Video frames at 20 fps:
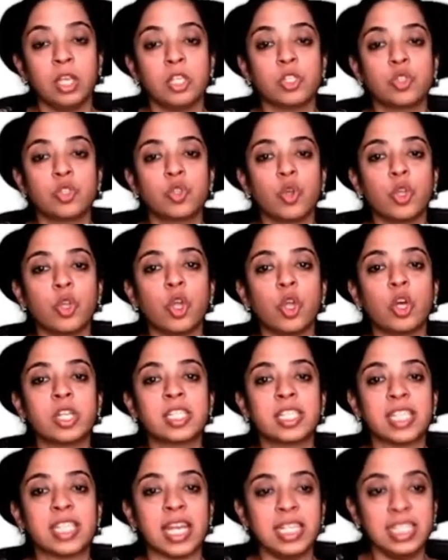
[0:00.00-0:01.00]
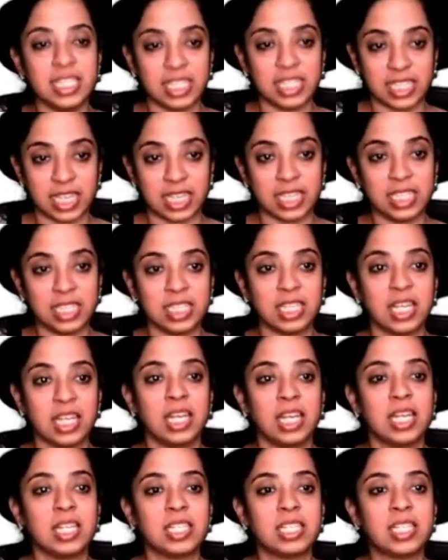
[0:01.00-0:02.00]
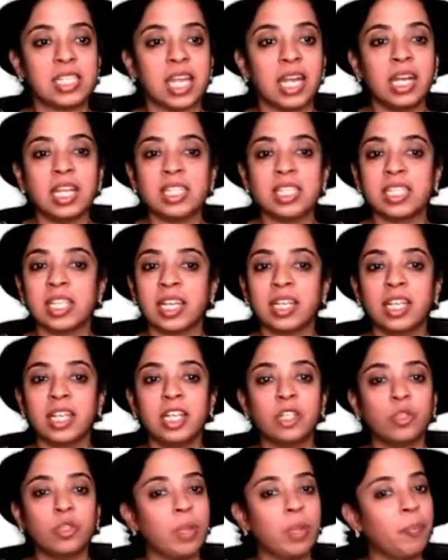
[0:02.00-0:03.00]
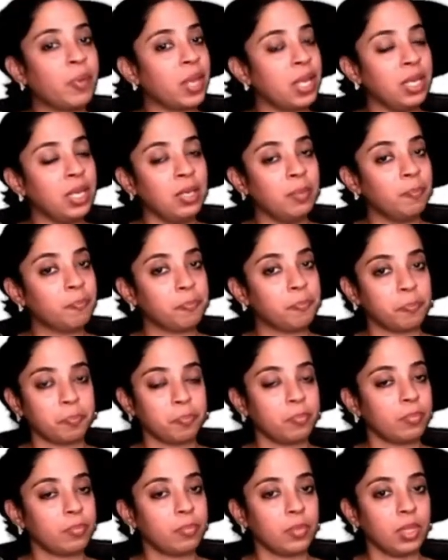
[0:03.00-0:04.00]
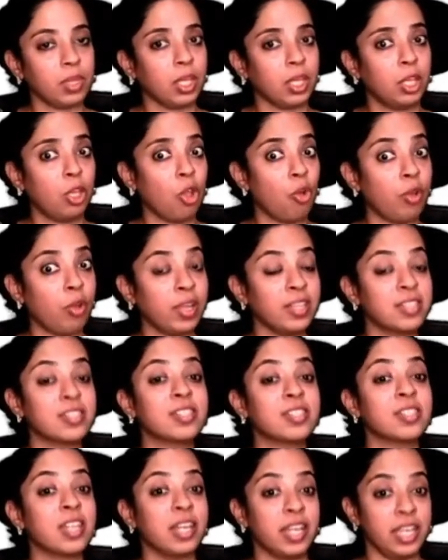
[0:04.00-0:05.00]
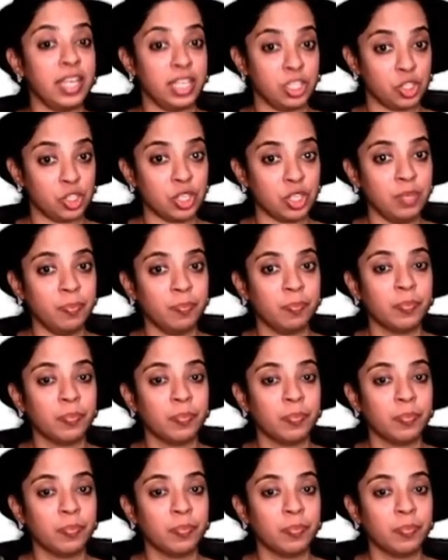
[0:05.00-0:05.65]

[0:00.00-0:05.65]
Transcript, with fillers: so your senses send a signal to the brain. Okay, okay, this is a danger.